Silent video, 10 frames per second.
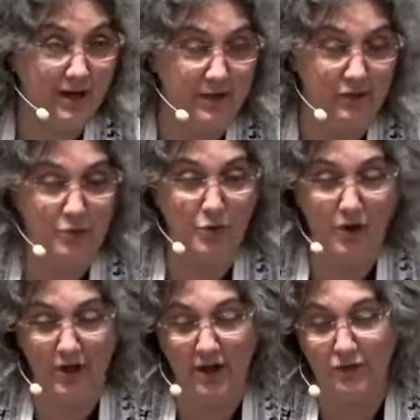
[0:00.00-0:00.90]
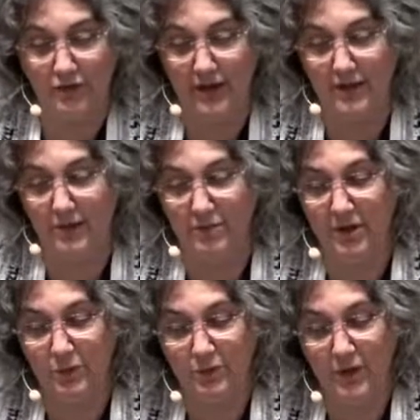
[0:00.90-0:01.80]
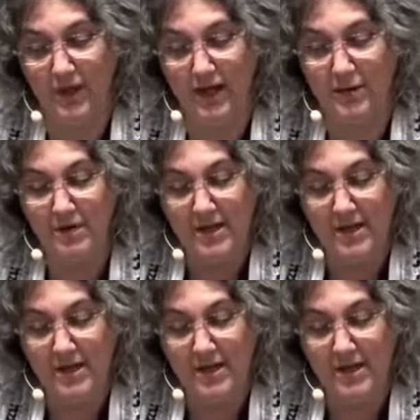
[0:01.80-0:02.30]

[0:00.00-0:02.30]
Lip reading: He was born in Austria, I think, but he came